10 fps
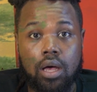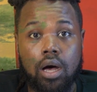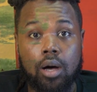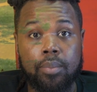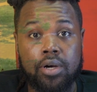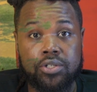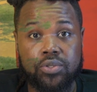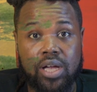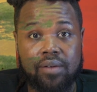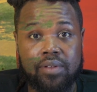Upon
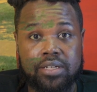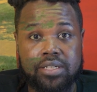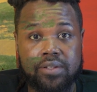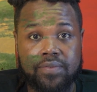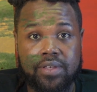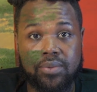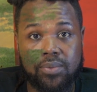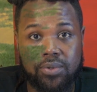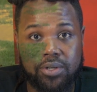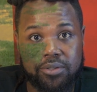traveling to the Fifth
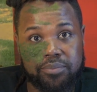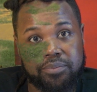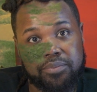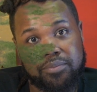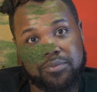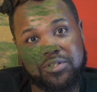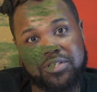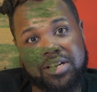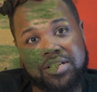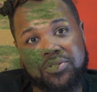Ward,
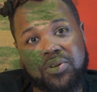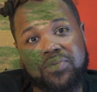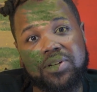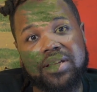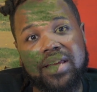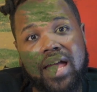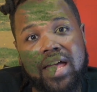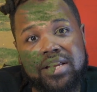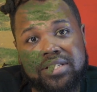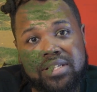
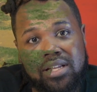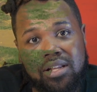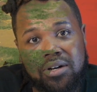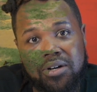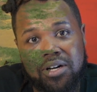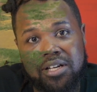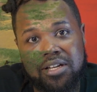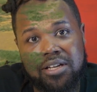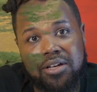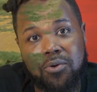gentrification, Lord,
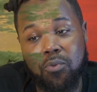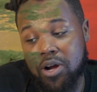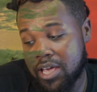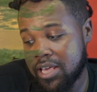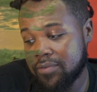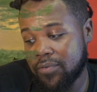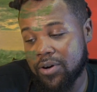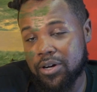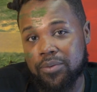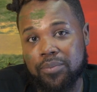where he
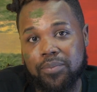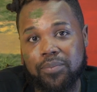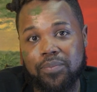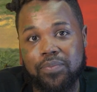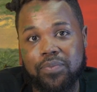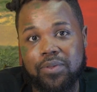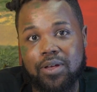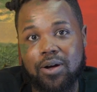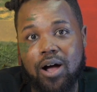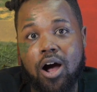from,
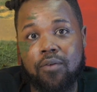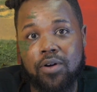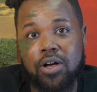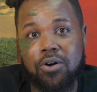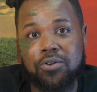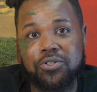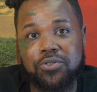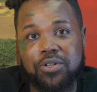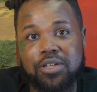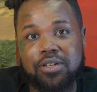off of Coke
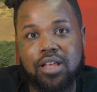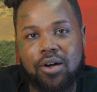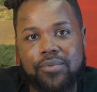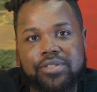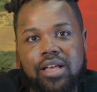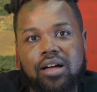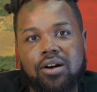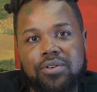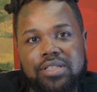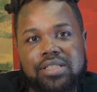Street. I was like,
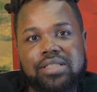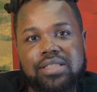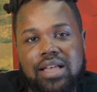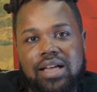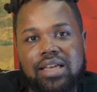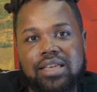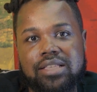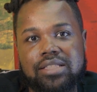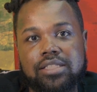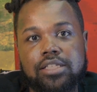oh, this is
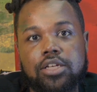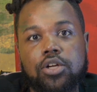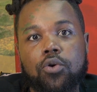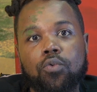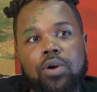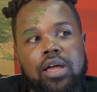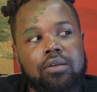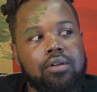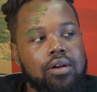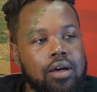nice.
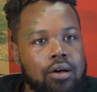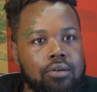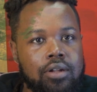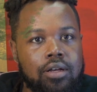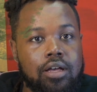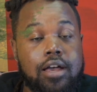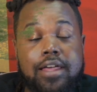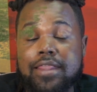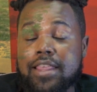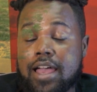Round the corner,
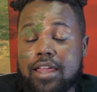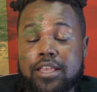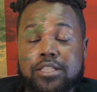there are these